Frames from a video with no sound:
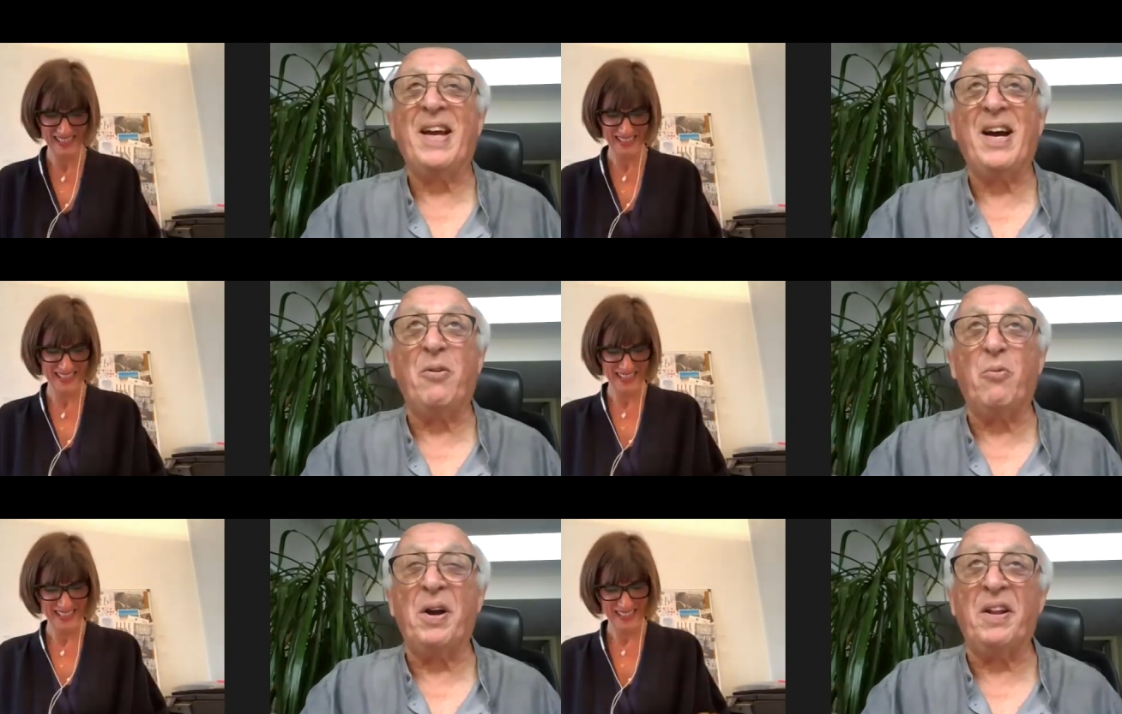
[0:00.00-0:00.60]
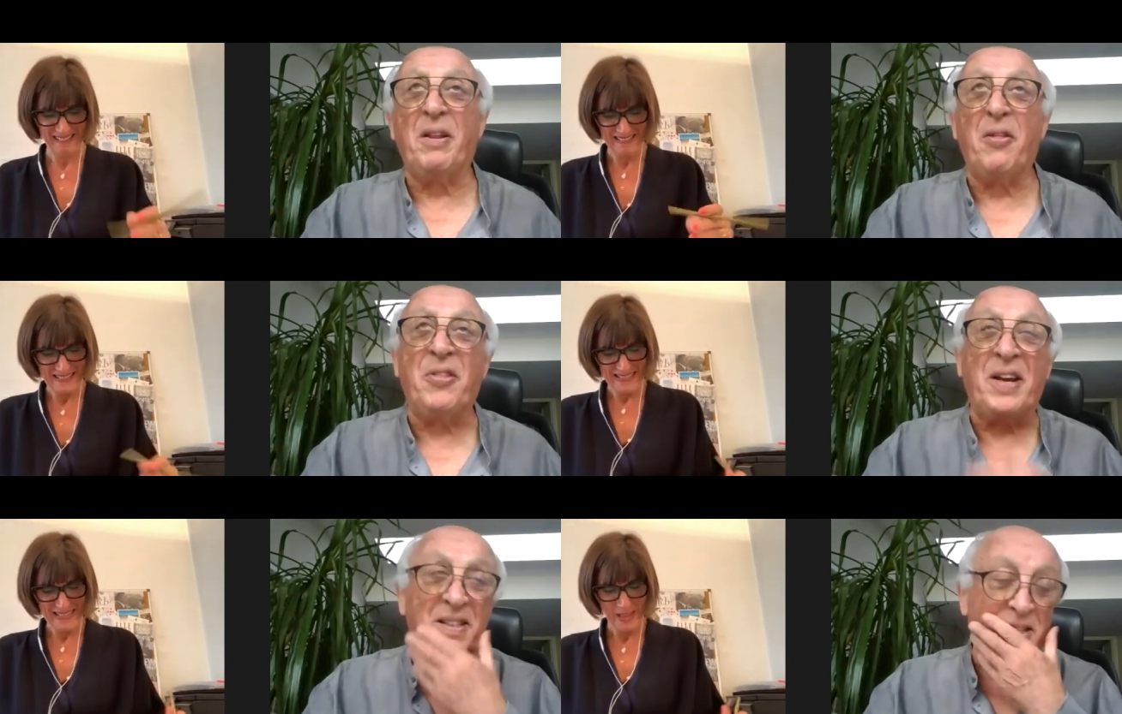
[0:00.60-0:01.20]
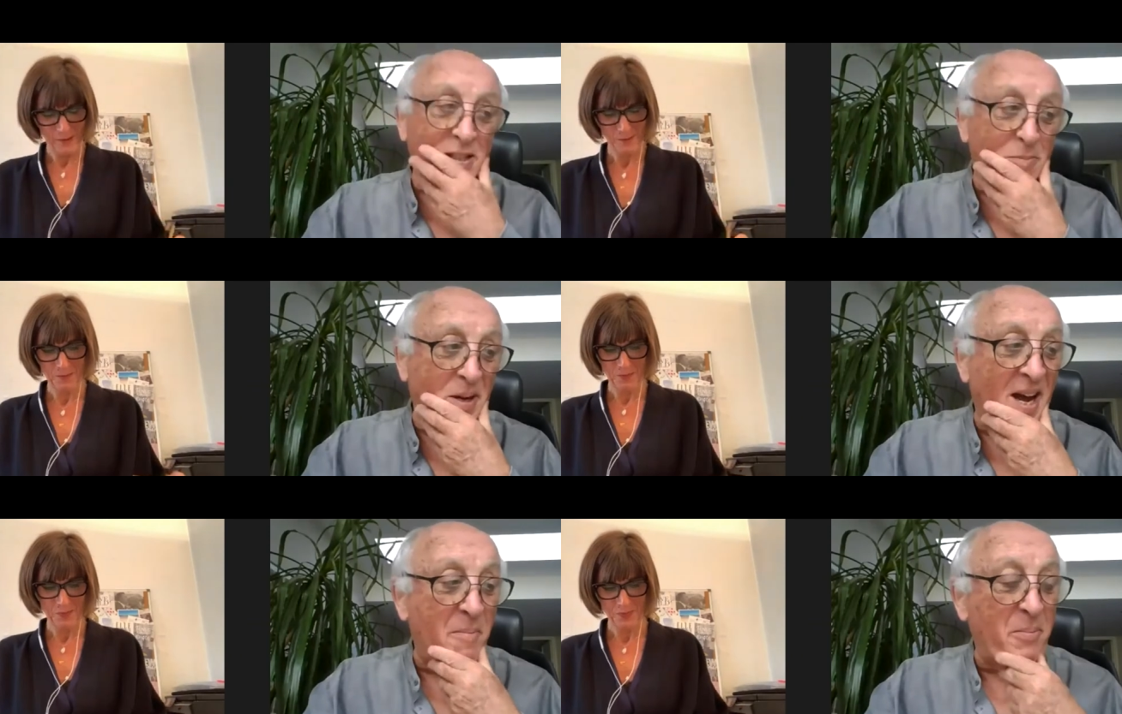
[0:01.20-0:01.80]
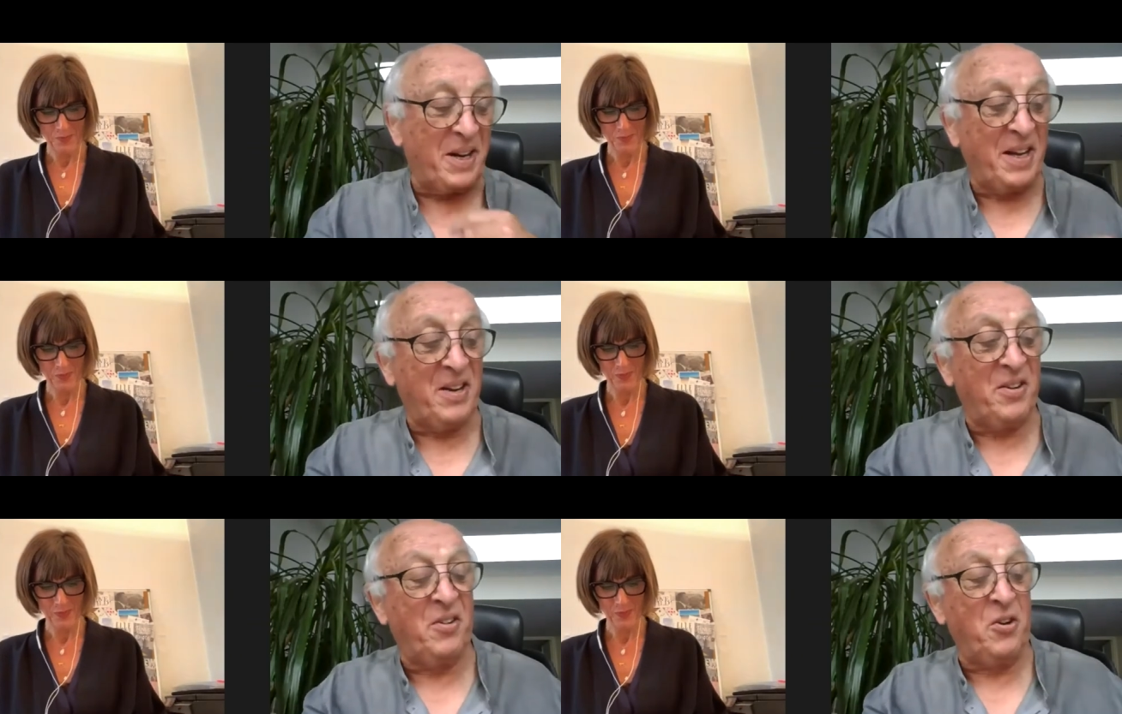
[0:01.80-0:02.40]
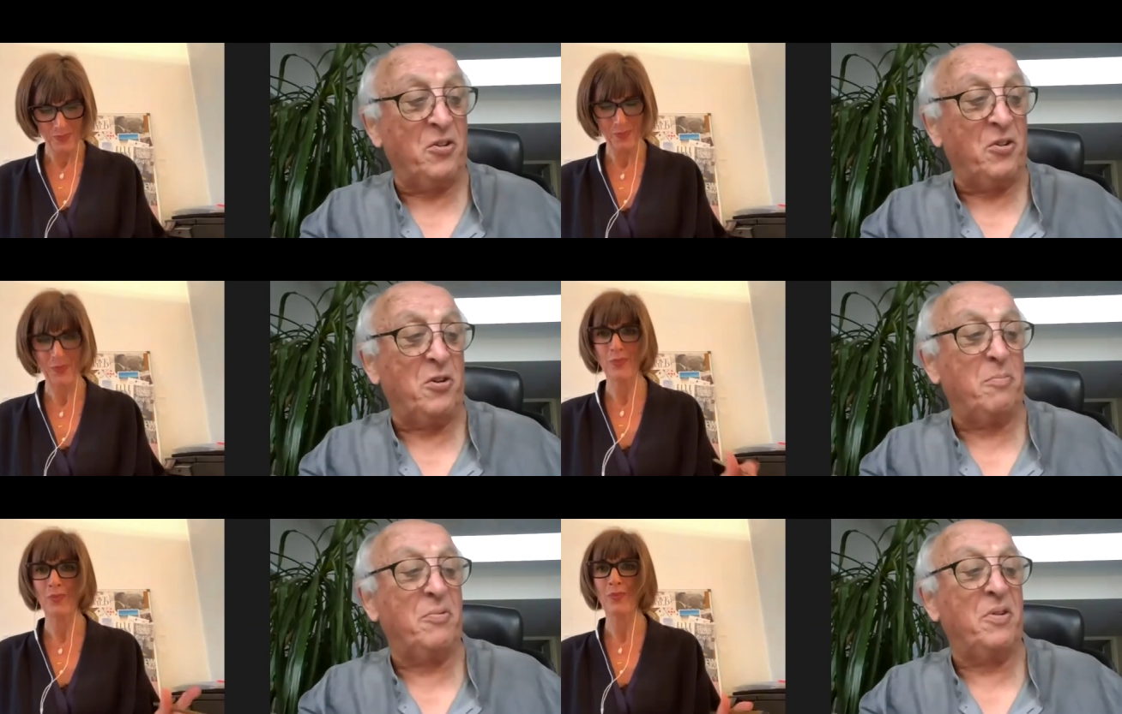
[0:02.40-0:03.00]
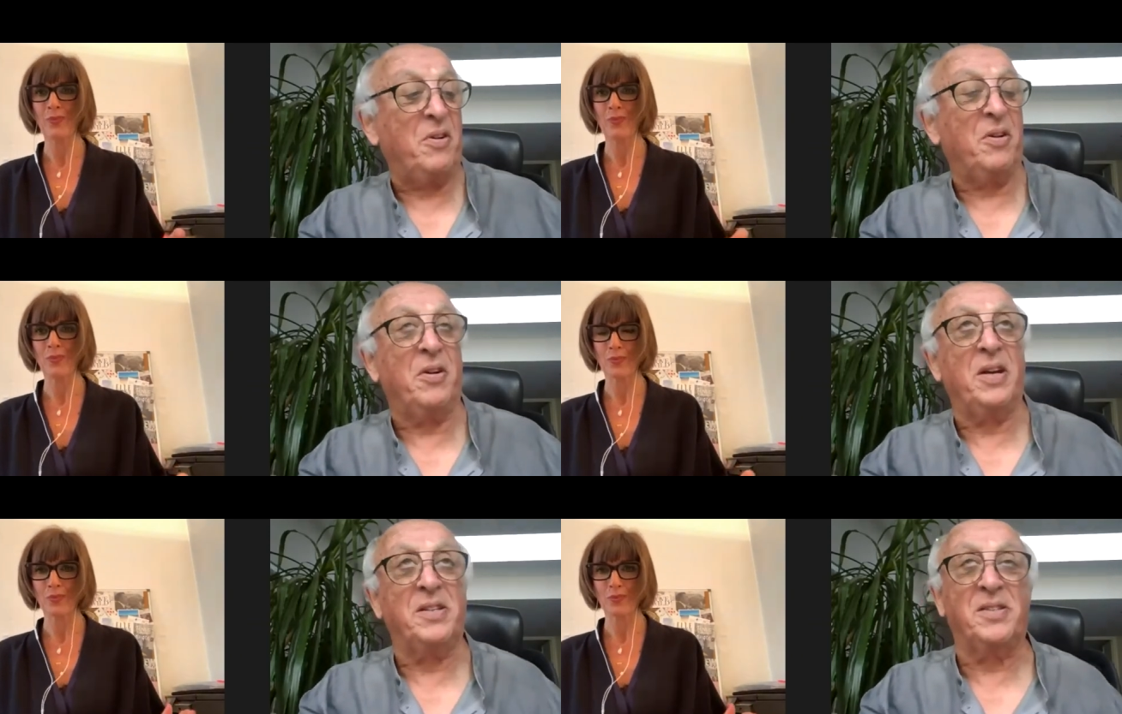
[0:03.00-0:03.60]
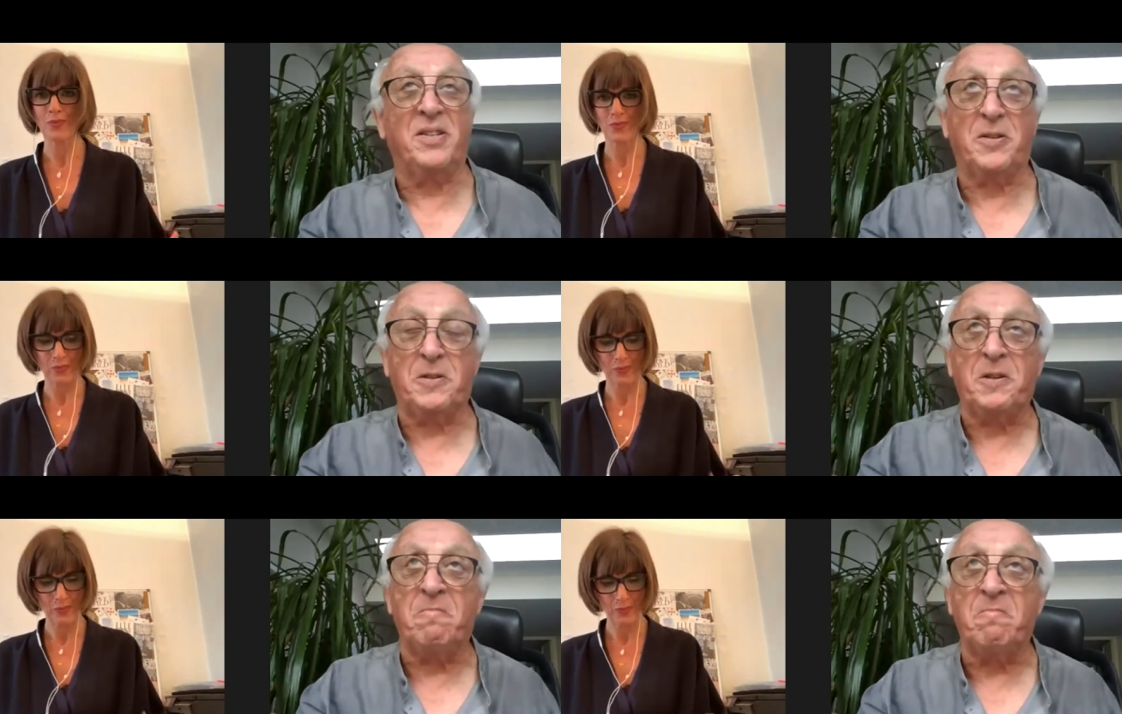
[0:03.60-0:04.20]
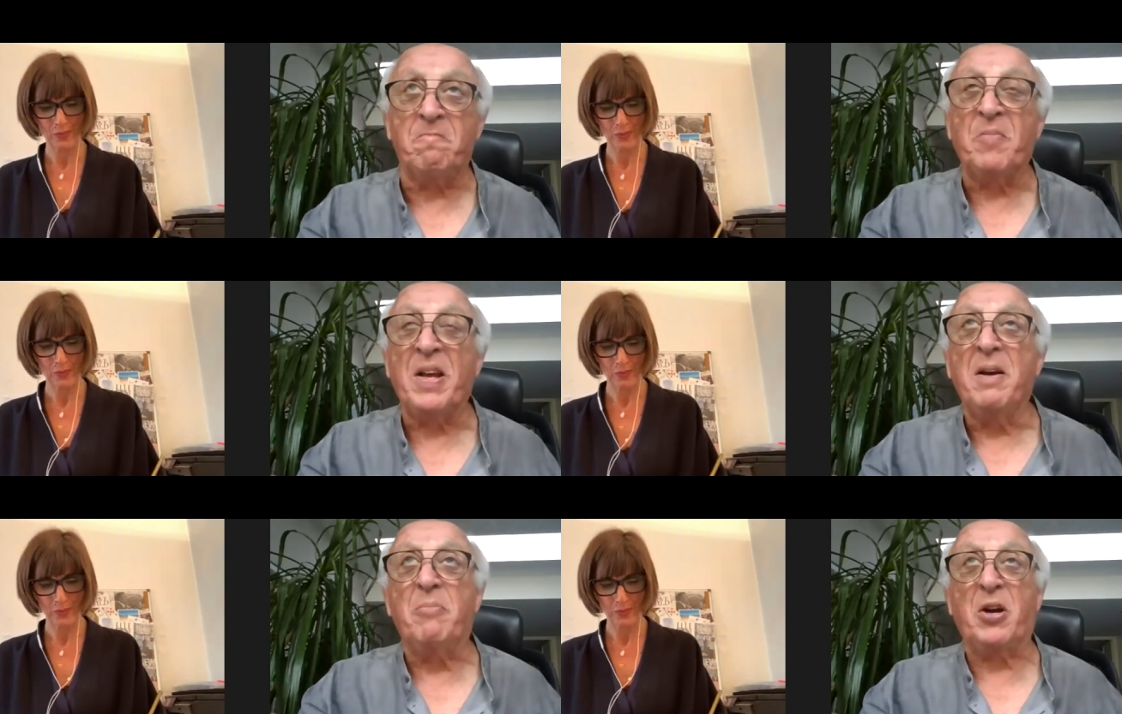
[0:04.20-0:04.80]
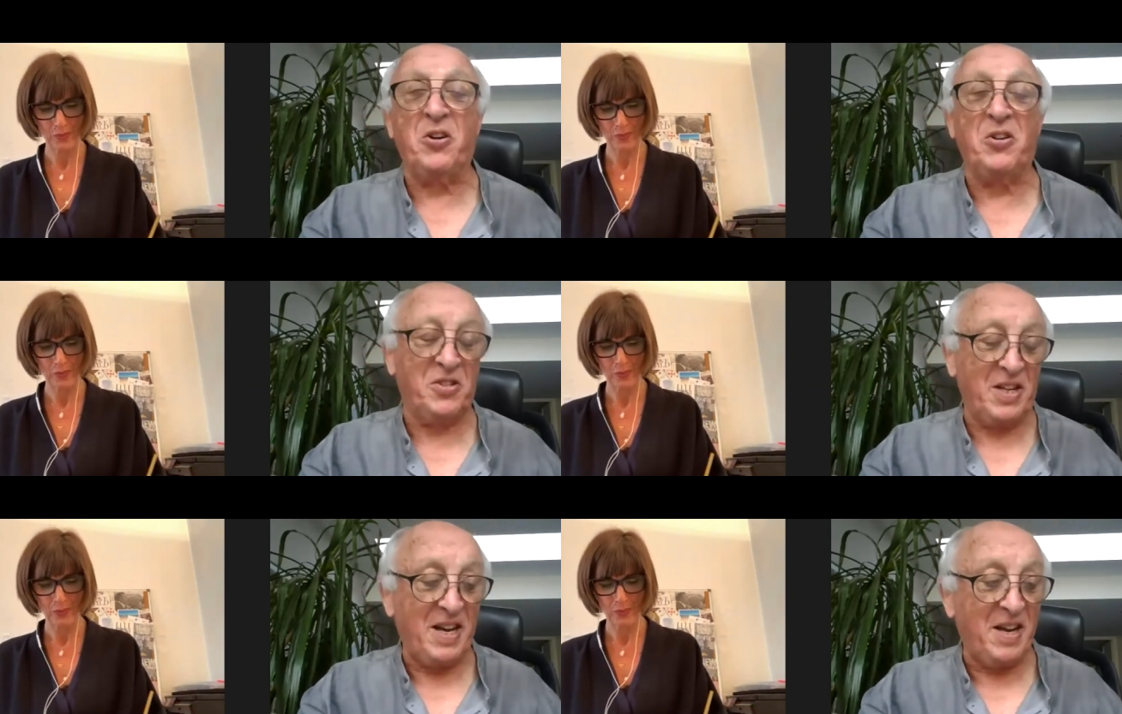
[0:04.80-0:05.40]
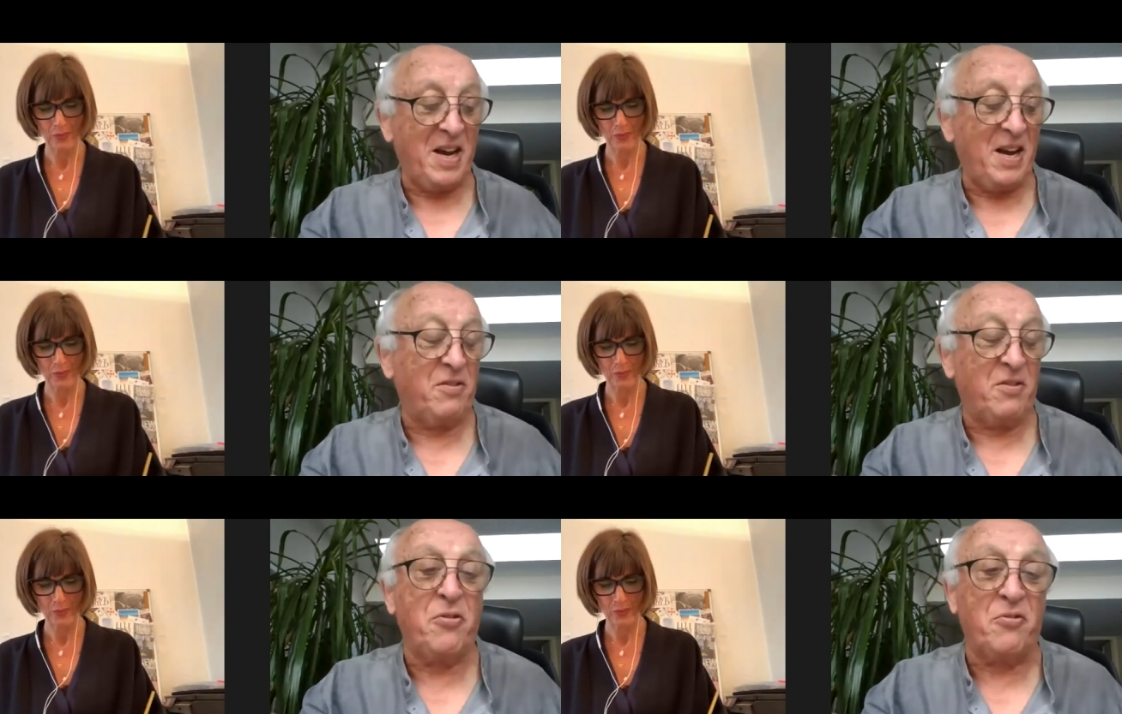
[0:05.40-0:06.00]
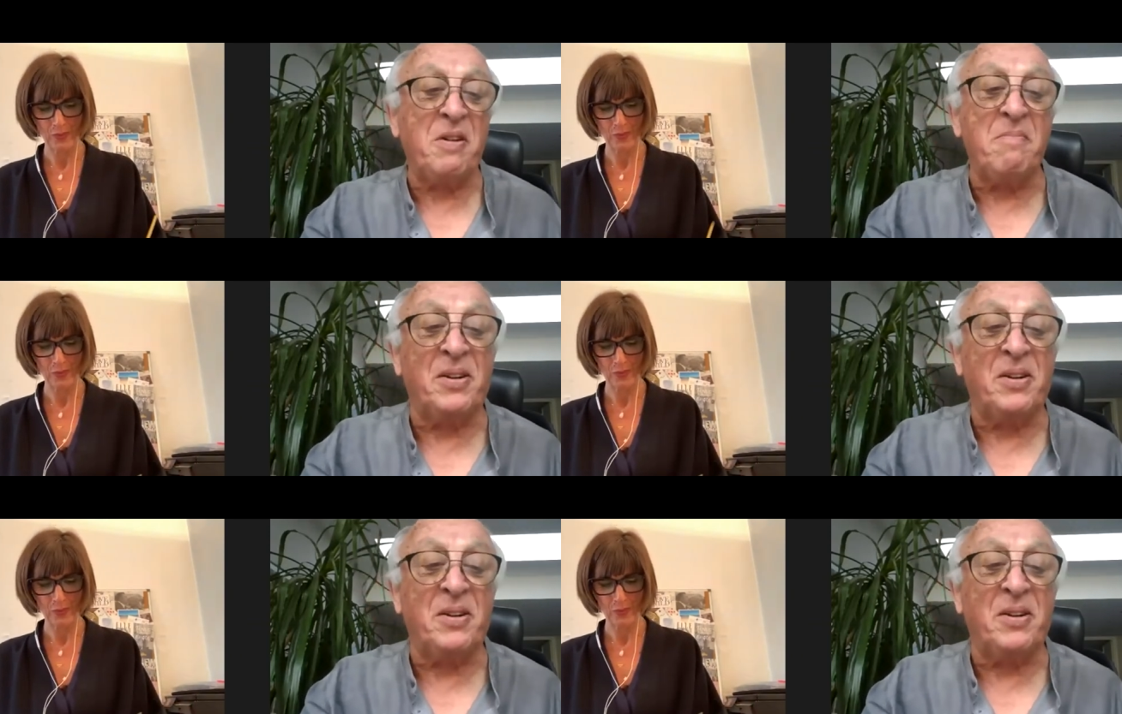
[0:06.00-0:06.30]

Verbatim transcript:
Speaker 1: Now, one of the things that's been happening in Europe is that because they had 3